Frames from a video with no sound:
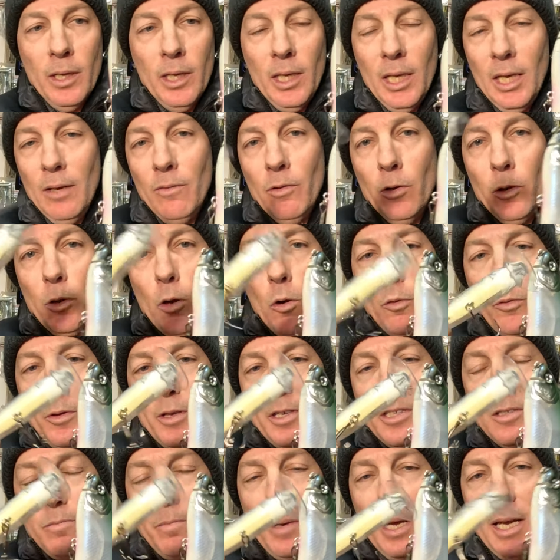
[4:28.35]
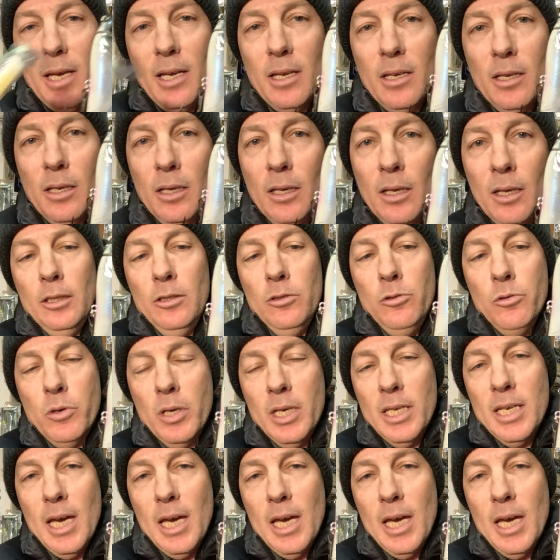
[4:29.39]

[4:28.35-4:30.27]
Even though this bait, you can